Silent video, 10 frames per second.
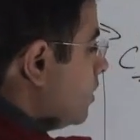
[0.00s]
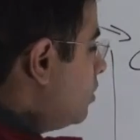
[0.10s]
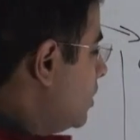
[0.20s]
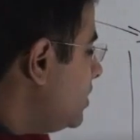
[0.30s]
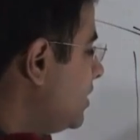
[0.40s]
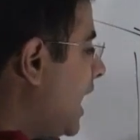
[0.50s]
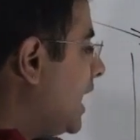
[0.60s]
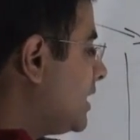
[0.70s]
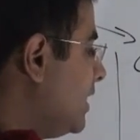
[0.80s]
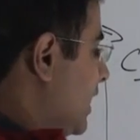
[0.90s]
Now this
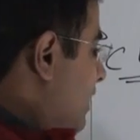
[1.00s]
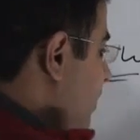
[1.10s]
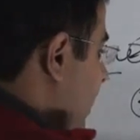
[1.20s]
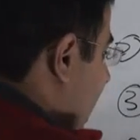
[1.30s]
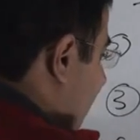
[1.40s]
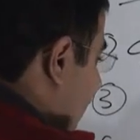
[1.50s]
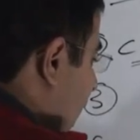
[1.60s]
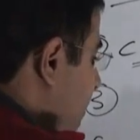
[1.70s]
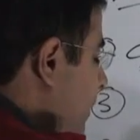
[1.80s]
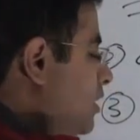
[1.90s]
NAT grid will
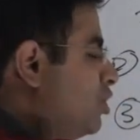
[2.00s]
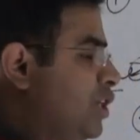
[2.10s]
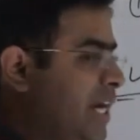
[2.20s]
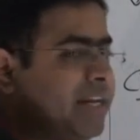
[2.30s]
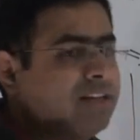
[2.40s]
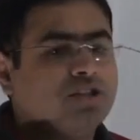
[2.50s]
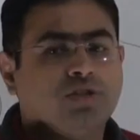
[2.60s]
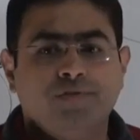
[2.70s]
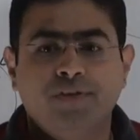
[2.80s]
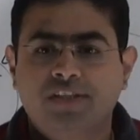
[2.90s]
help in sharing the
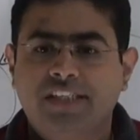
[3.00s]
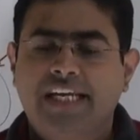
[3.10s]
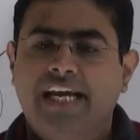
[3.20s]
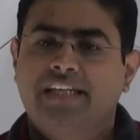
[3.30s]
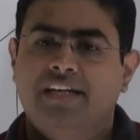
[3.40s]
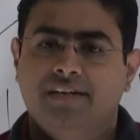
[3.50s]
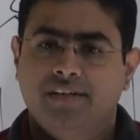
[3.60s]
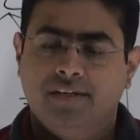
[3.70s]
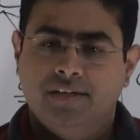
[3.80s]
sophisticated